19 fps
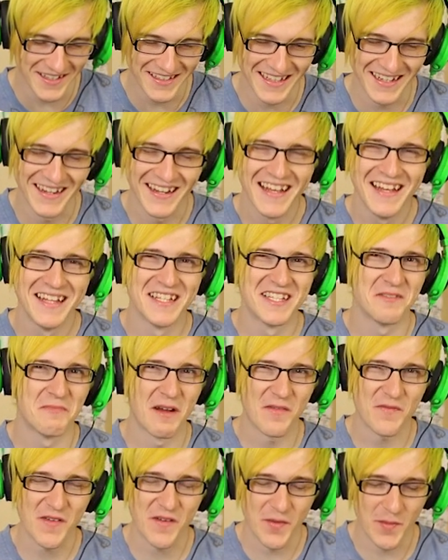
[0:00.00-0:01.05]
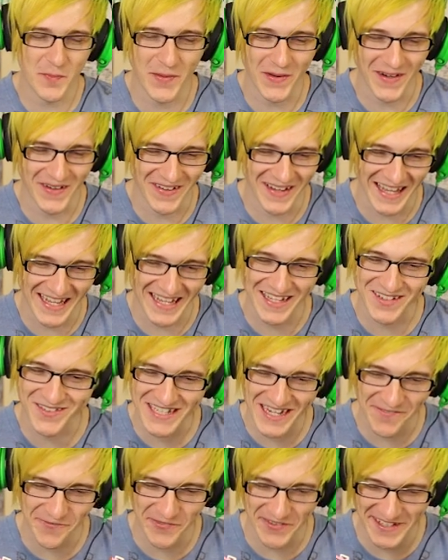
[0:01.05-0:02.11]
this is my favorite part, okay? You
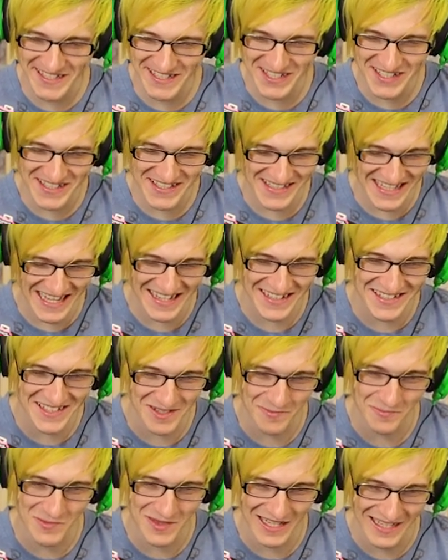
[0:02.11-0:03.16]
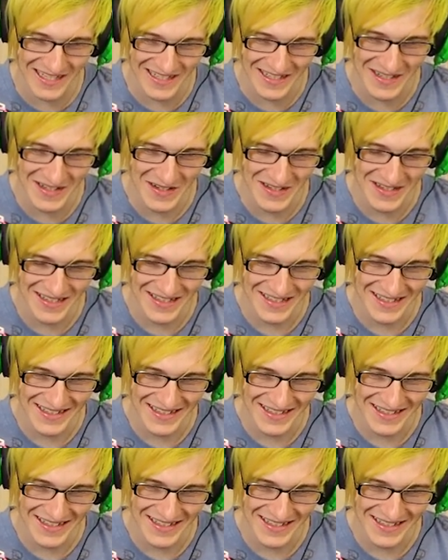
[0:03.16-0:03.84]
definitely just said something. No, oh, I